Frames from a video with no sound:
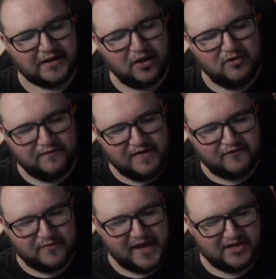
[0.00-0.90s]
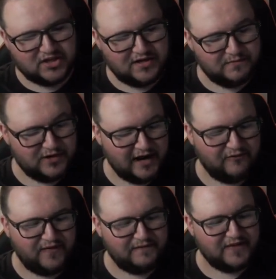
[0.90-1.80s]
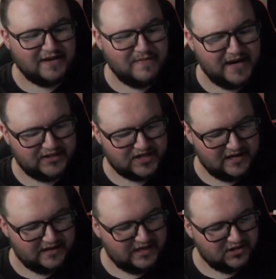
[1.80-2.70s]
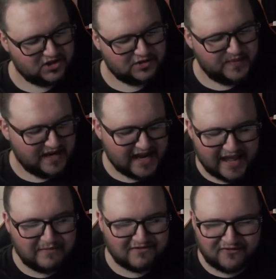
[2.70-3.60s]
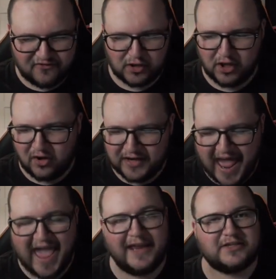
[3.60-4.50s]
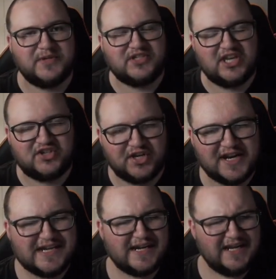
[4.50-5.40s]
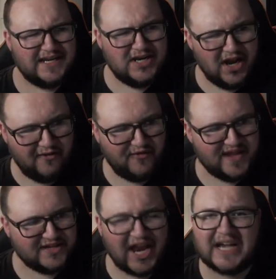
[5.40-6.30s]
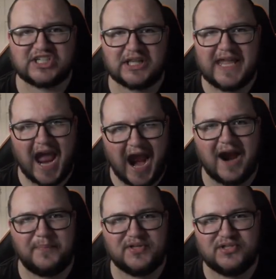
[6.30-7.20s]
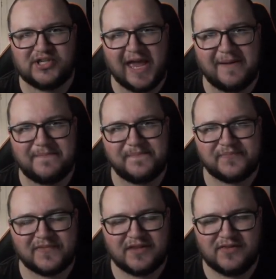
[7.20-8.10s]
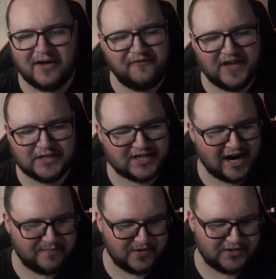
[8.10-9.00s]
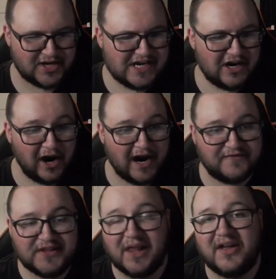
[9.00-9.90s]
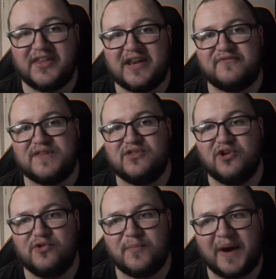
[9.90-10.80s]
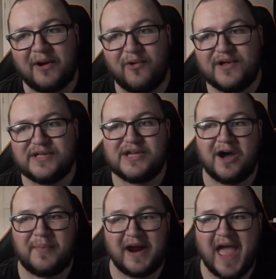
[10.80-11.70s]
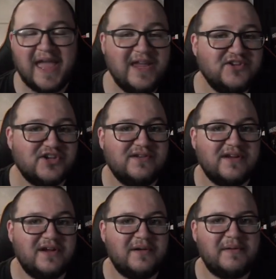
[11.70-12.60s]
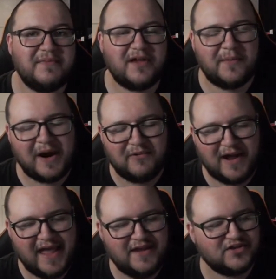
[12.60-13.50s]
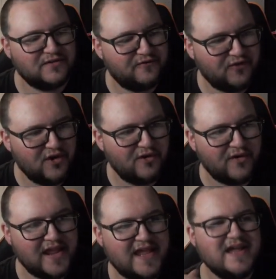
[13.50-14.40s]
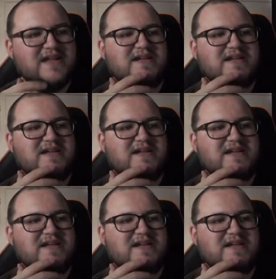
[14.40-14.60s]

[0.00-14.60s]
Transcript: a load of information. We're now 15 minutes in. It's just been full on exposition. Nothing has actually happened yet. Nothing has happened. I haven't learned anything new about about agent about Agent Fury